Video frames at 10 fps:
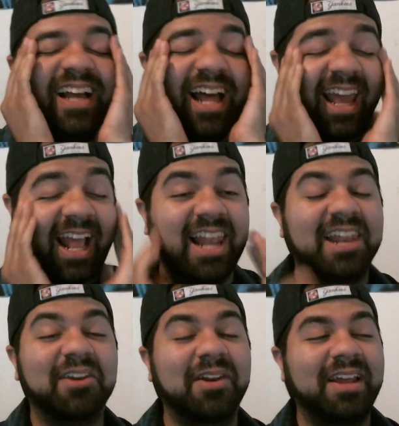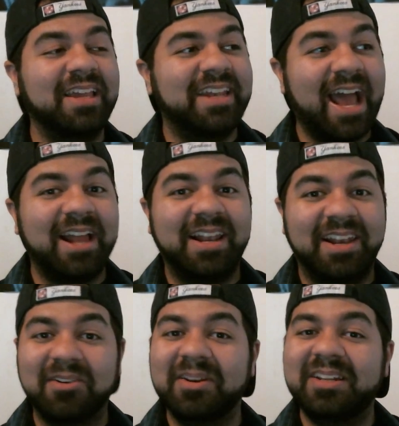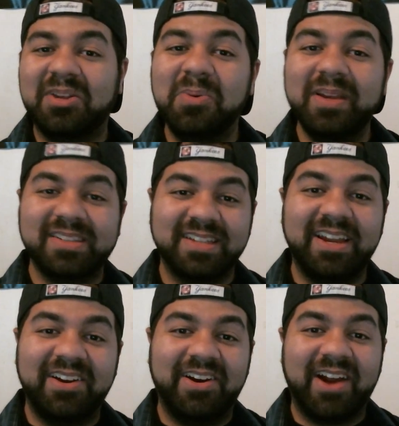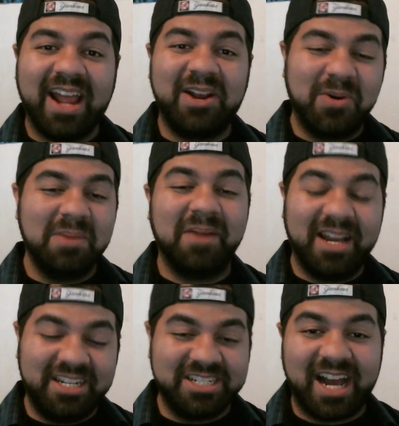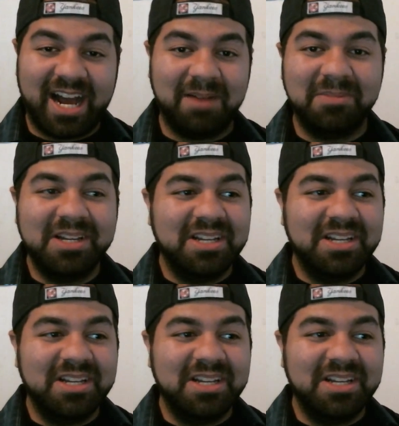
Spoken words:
Like, I literally 2 weeks later, I quit my job